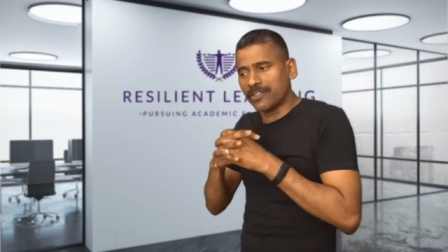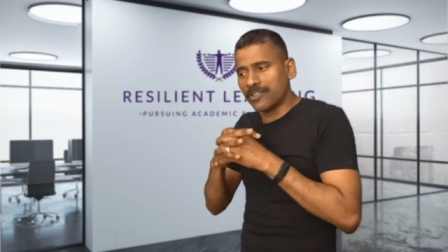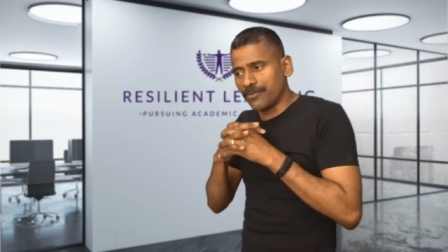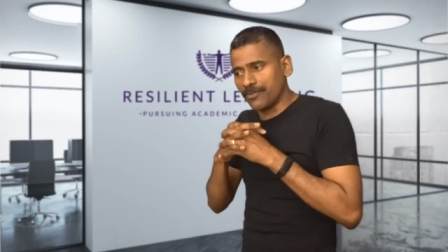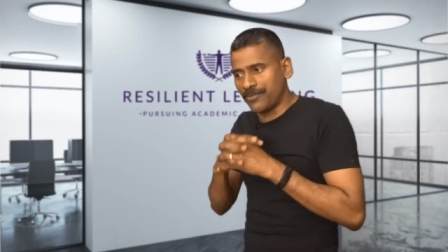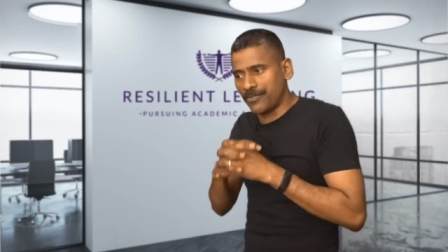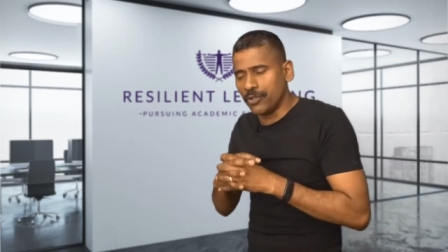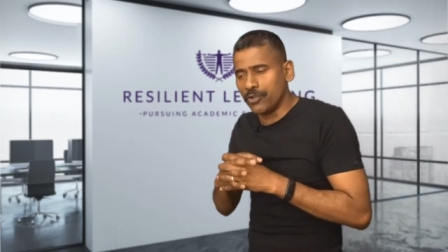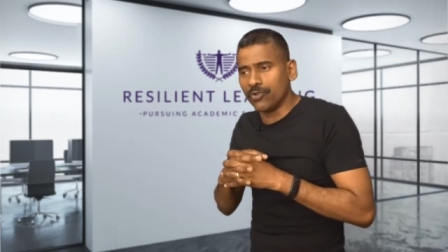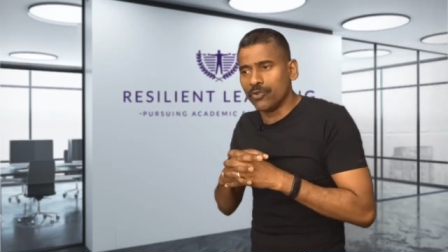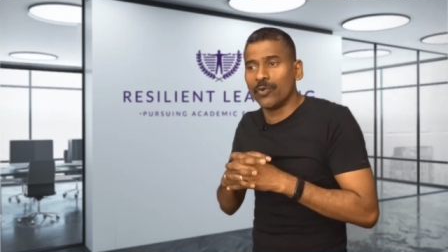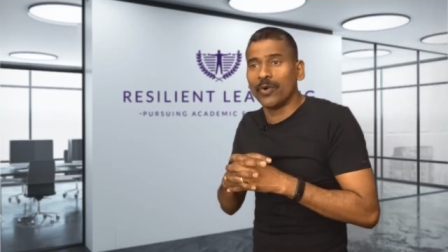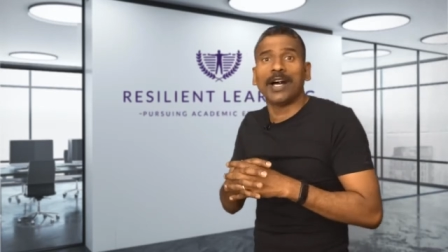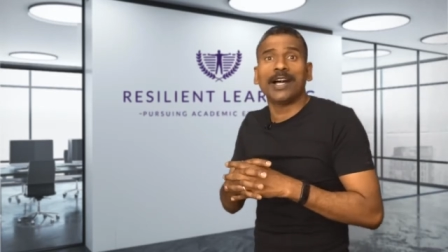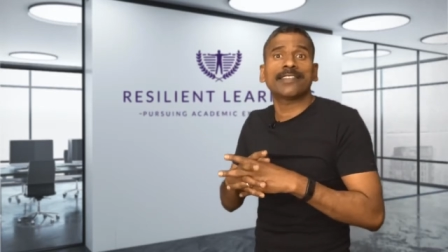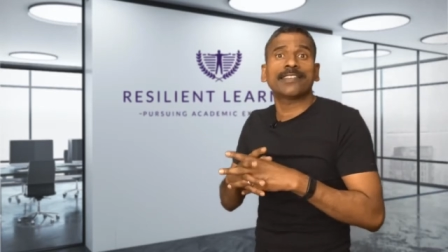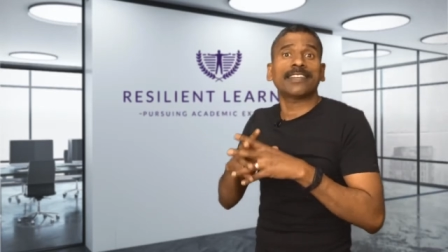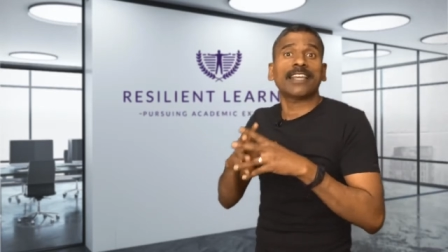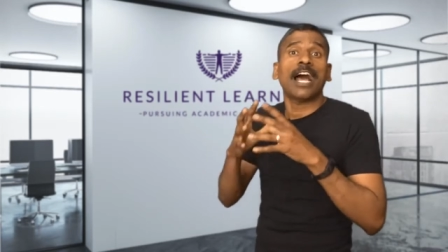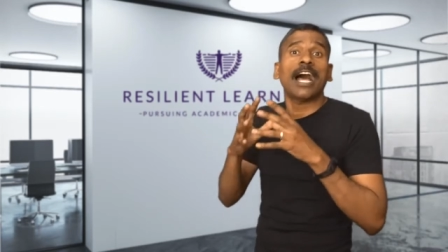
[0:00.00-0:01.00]
view
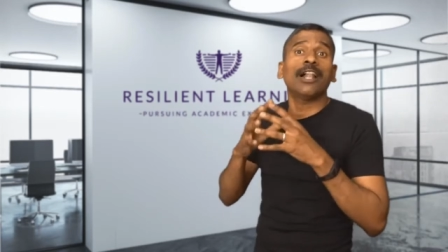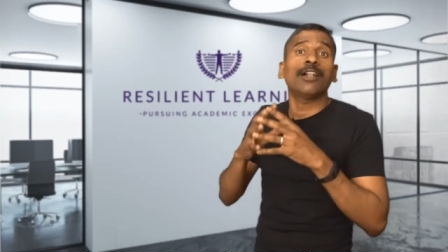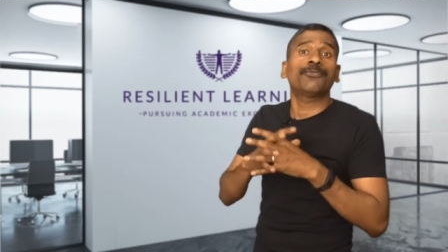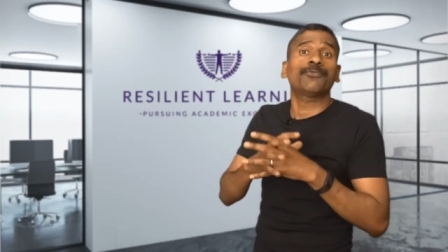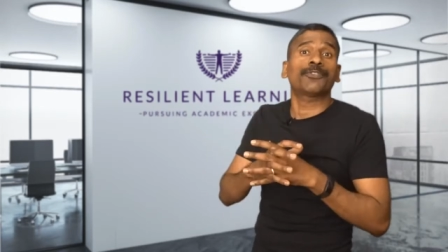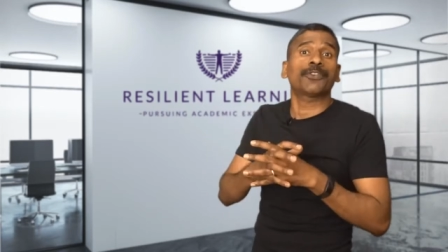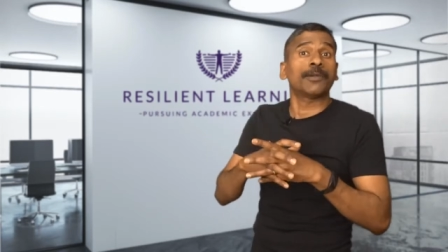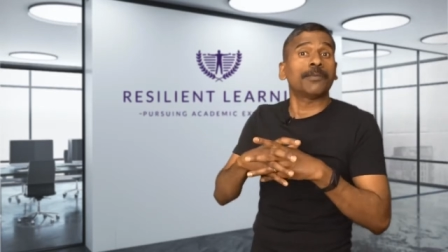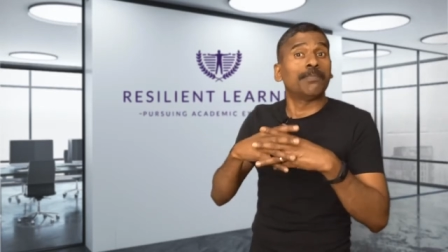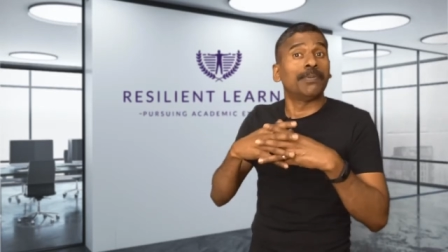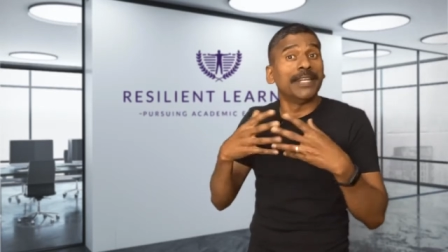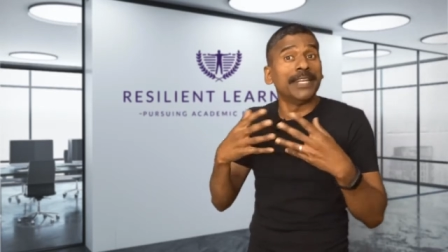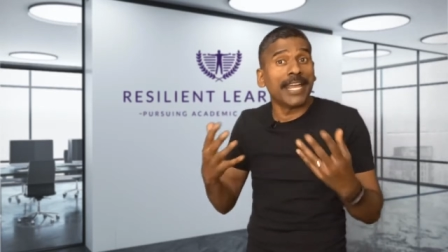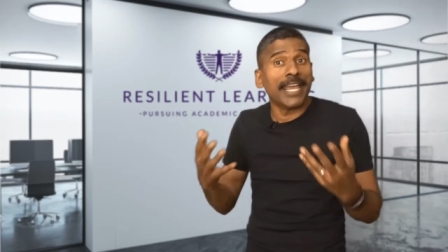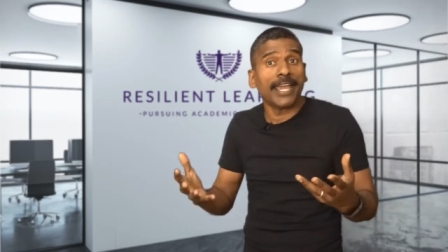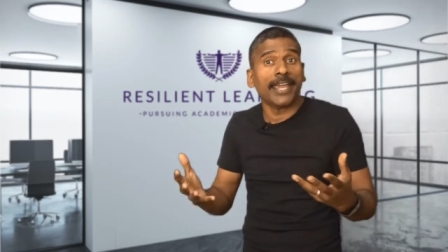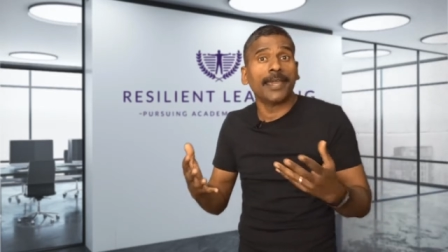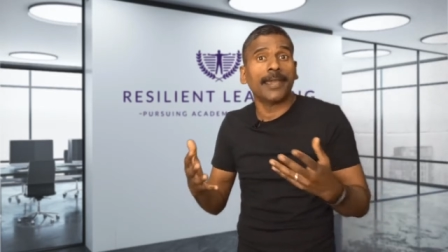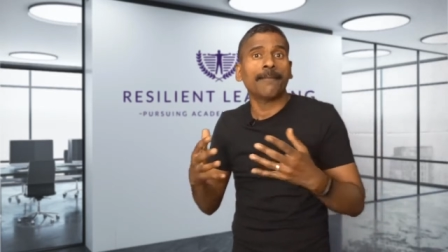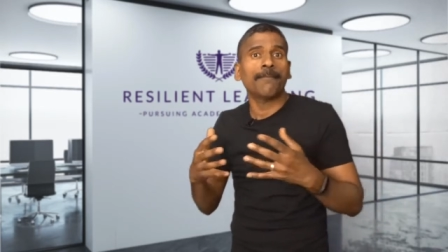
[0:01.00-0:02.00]
was Alfred
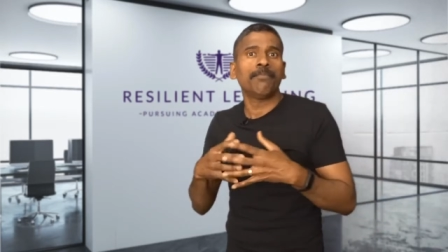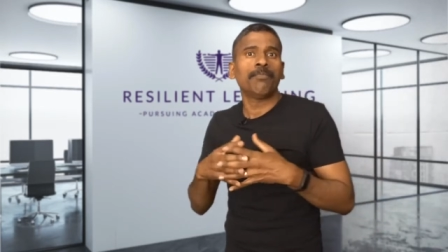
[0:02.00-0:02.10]
Binet,